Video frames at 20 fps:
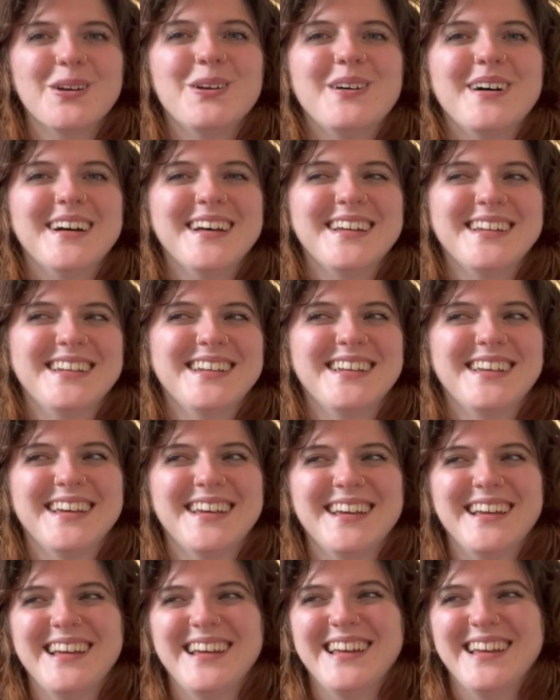
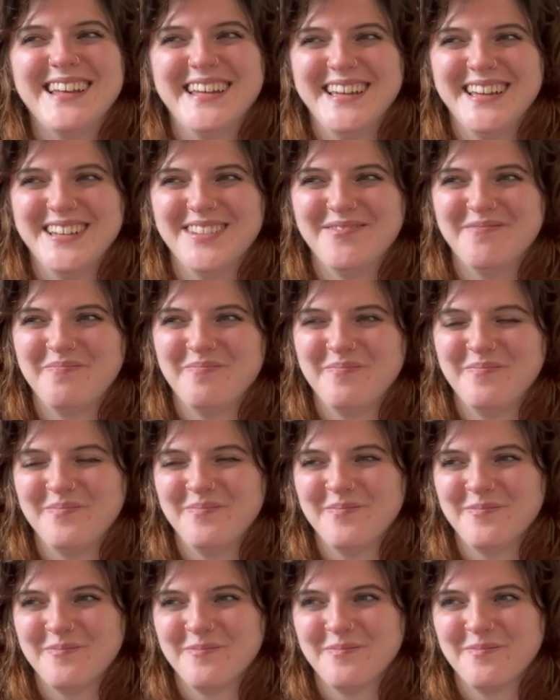one,
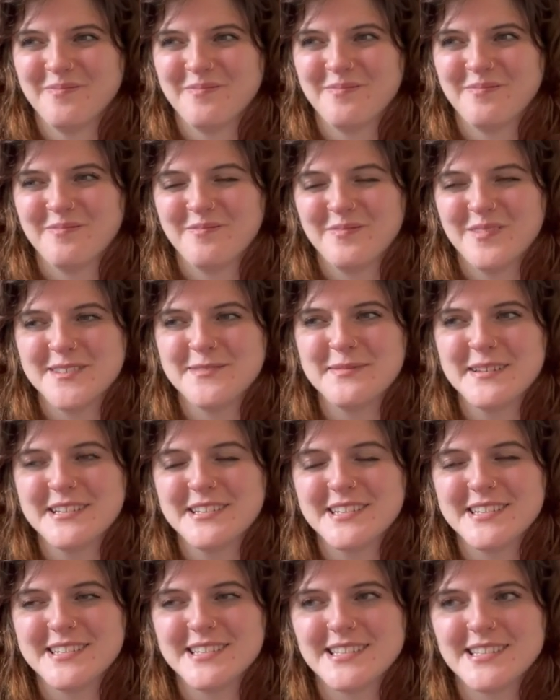
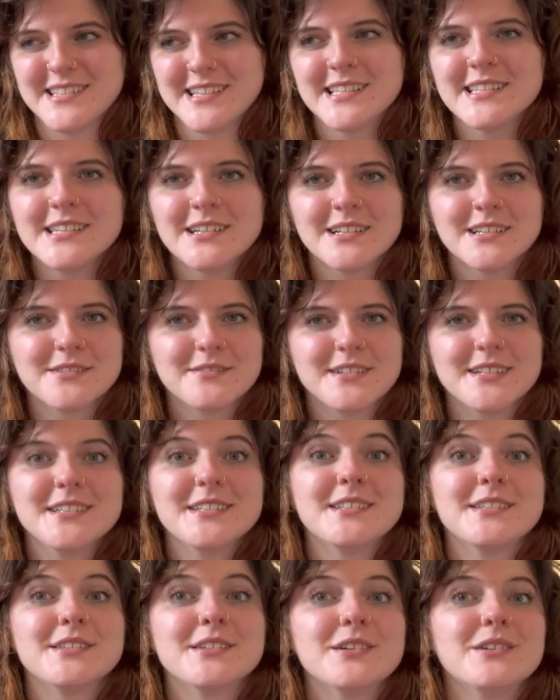especially since this year's one
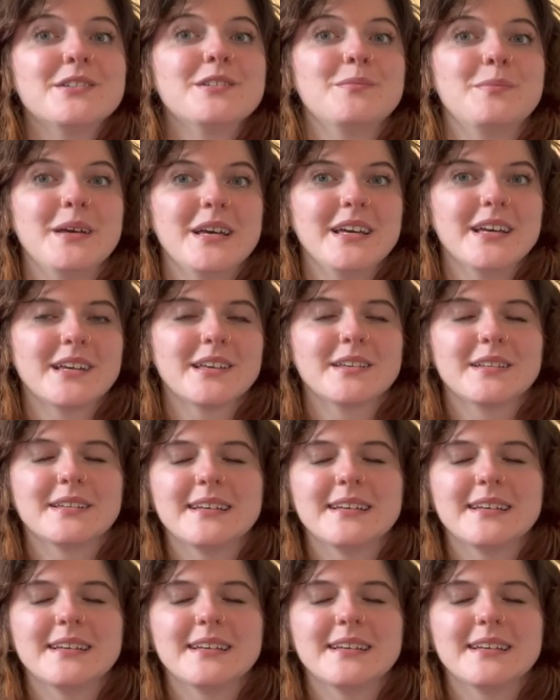is so big.